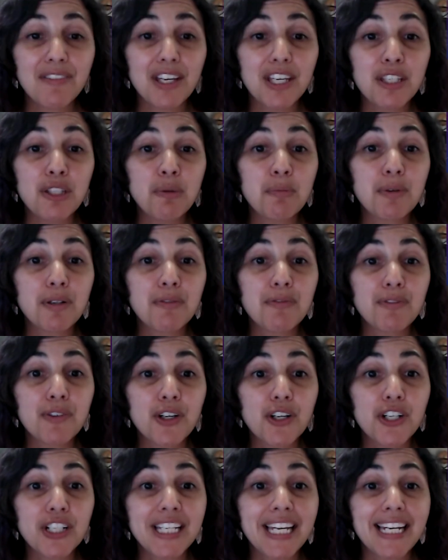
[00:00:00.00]
you
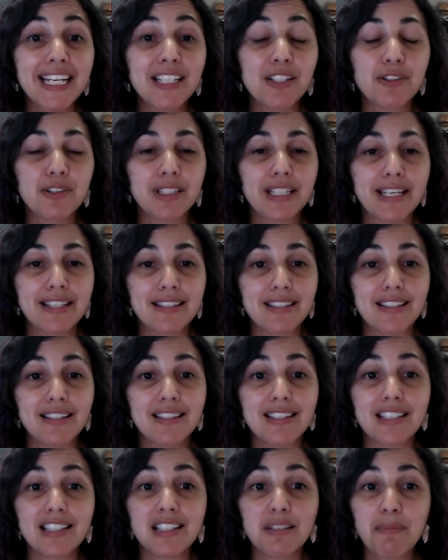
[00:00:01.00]
prefer getting your
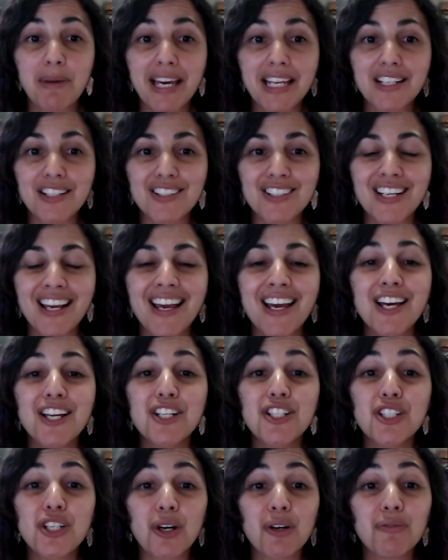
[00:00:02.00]
lessons in Spanish,
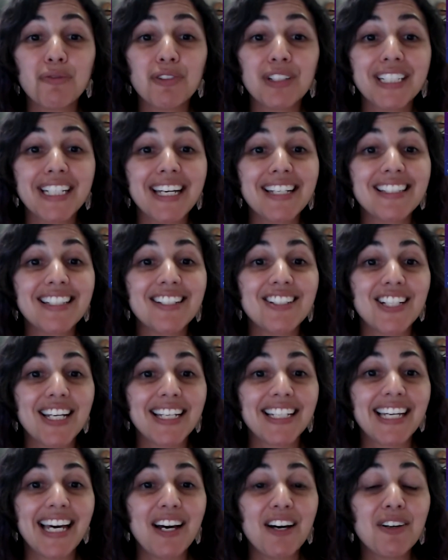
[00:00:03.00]
don't forget to
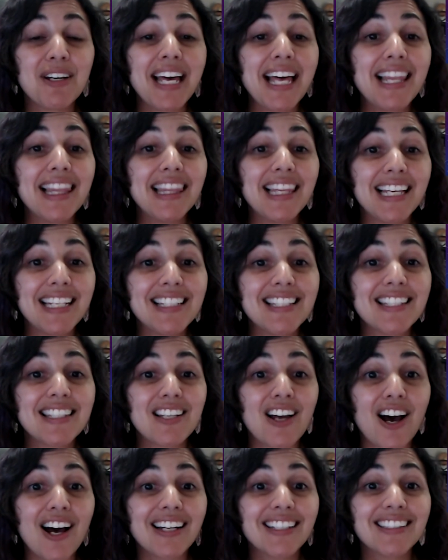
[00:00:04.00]
check out Let's
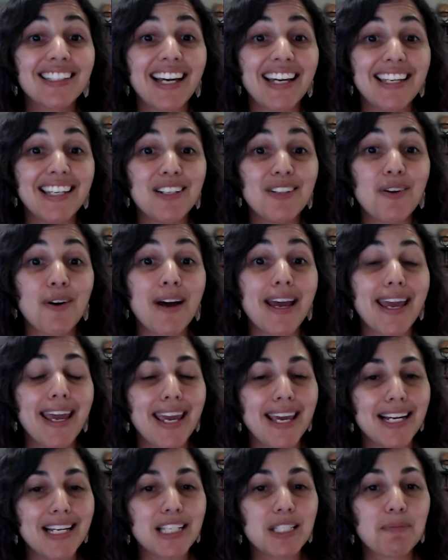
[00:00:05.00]
Talk Taíno
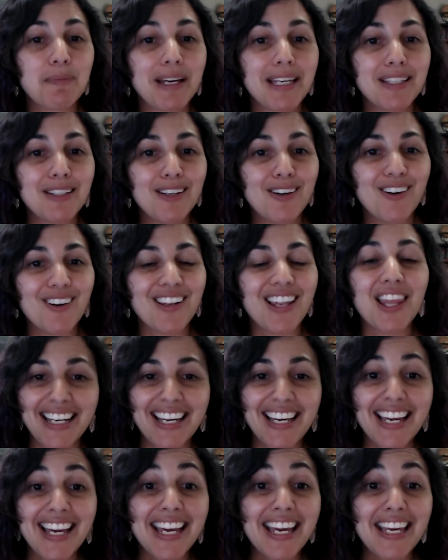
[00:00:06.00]
en Español.
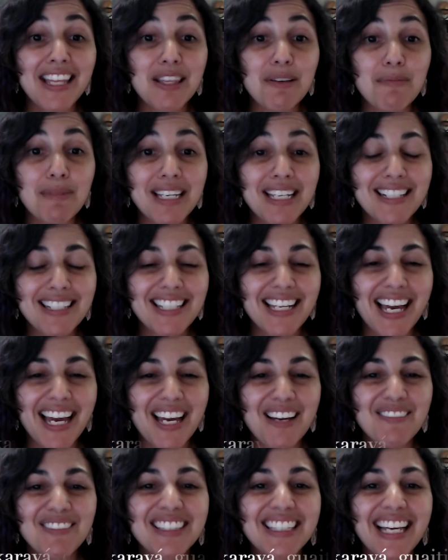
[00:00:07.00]
In the
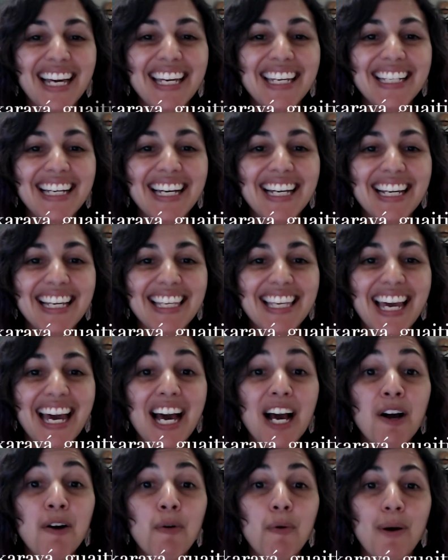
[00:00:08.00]
meantime, tay
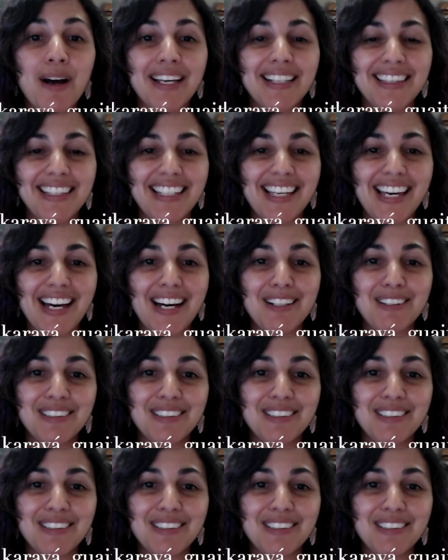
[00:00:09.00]
karaya guaitiao